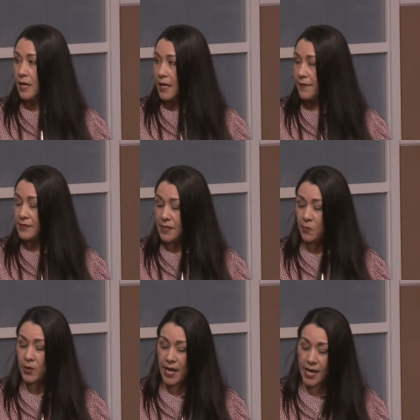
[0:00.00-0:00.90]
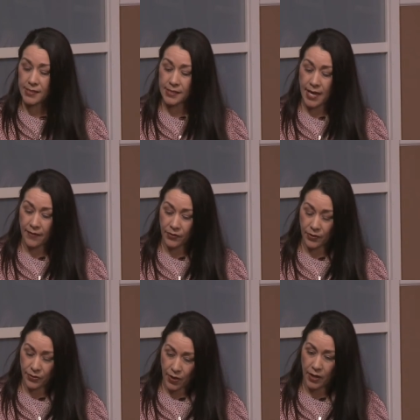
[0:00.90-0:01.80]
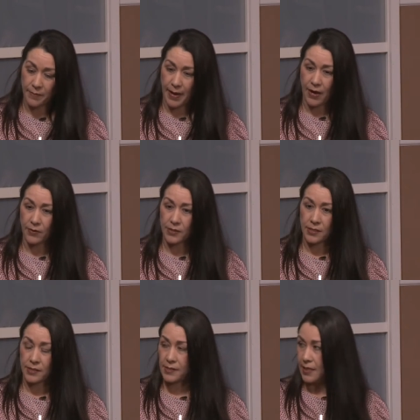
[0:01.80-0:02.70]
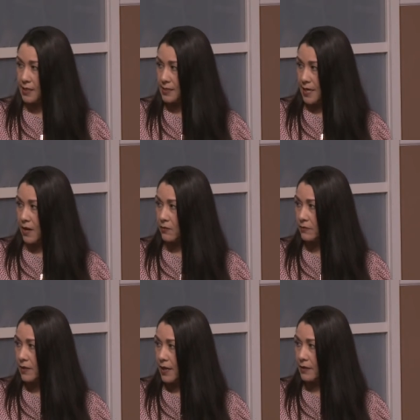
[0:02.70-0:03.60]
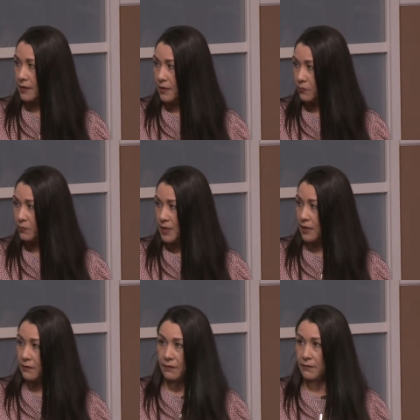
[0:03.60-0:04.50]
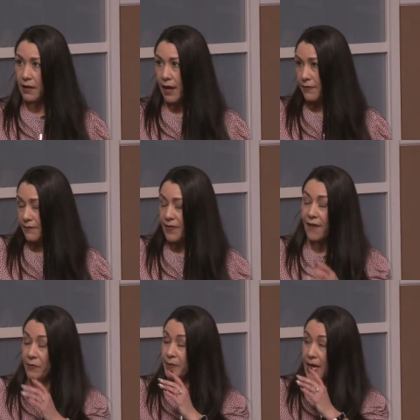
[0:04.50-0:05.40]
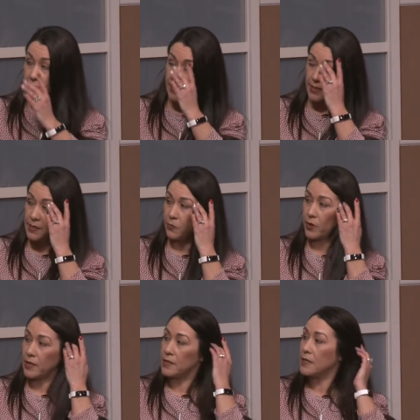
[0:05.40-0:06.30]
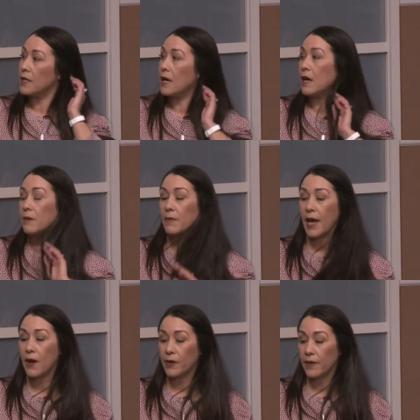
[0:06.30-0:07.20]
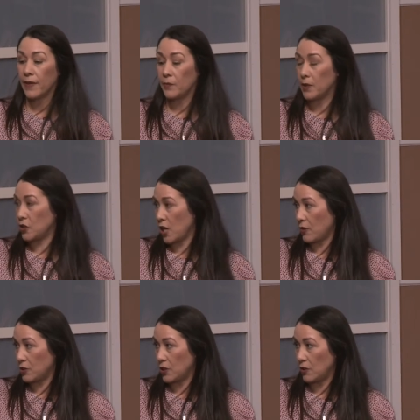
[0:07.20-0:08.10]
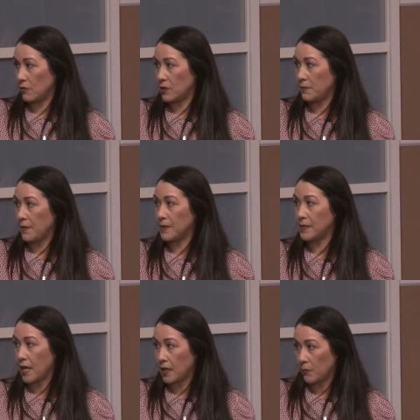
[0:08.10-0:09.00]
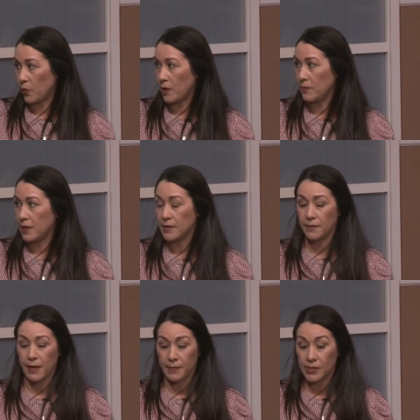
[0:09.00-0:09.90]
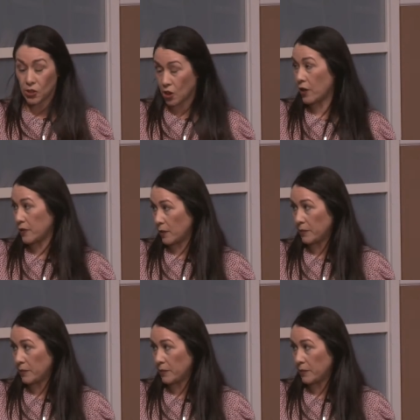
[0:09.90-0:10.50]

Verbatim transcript: Yeah. If someone hasn't ever thought about sitting down and, and done, if they haven't planned to this point, yeah. uh, how can they reach out to you to maybe set an appointment and maybe start their